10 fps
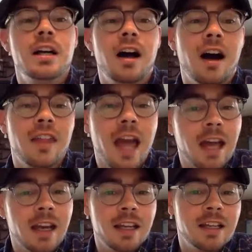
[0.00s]

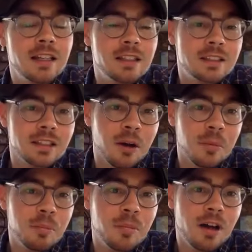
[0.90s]
That is,
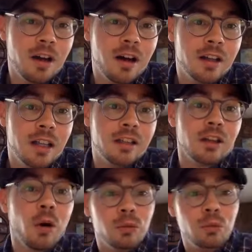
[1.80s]
the
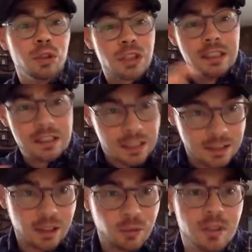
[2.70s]
golden rule is
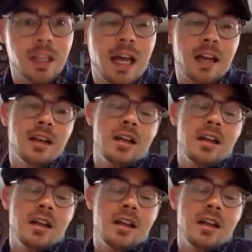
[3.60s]
consistent with that.